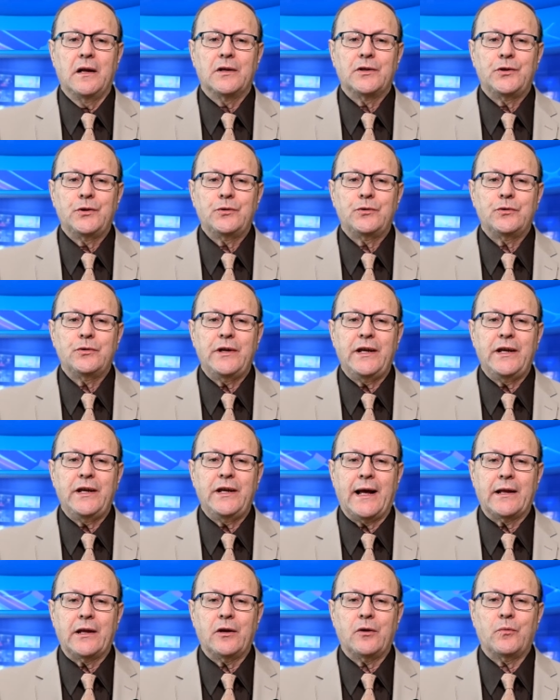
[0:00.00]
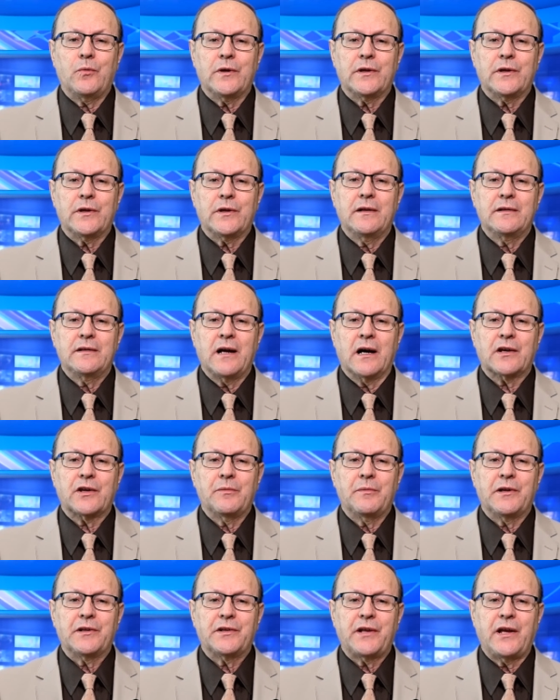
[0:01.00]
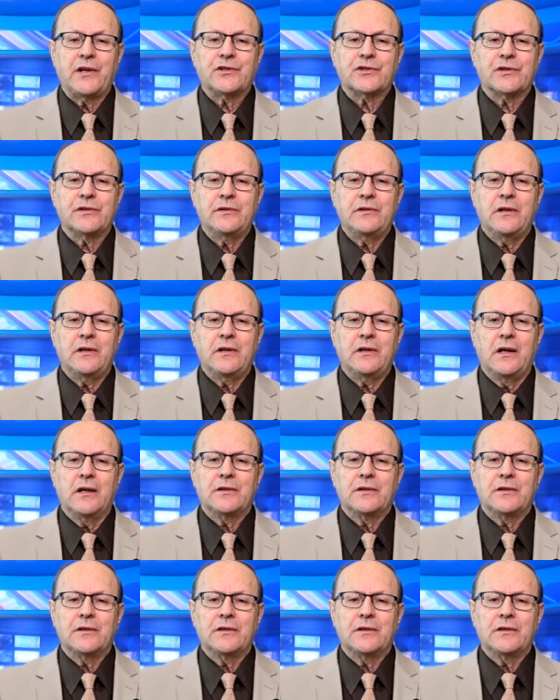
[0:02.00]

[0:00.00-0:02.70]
due to inadequate documentation,